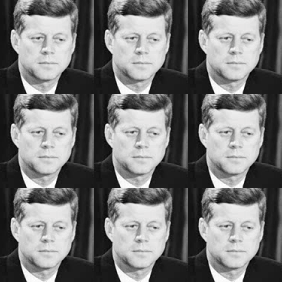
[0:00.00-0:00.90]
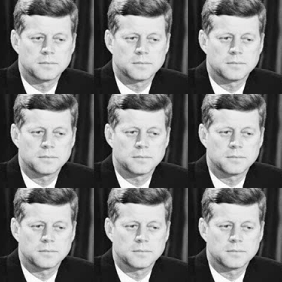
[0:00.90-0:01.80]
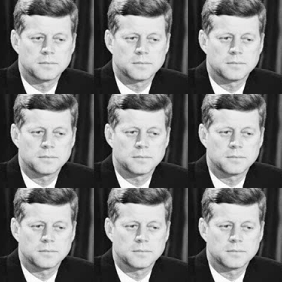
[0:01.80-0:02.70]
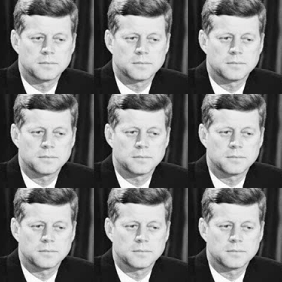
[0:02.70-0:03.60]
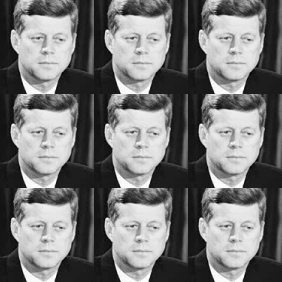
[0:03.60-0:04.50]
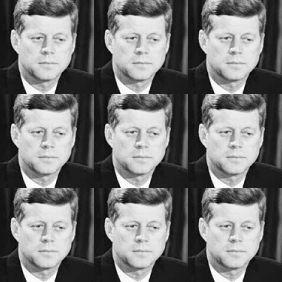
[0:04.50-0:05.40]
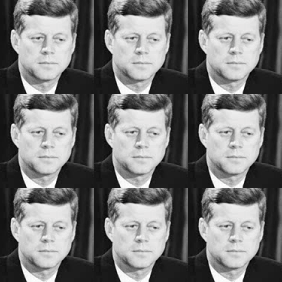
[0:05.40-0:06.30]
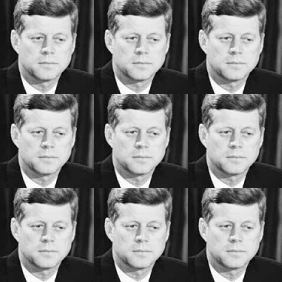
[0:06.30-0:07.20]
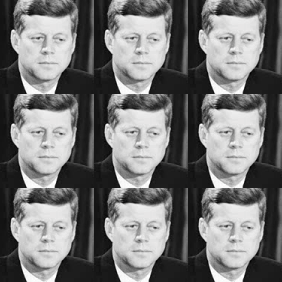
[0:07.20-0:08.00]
[no speech]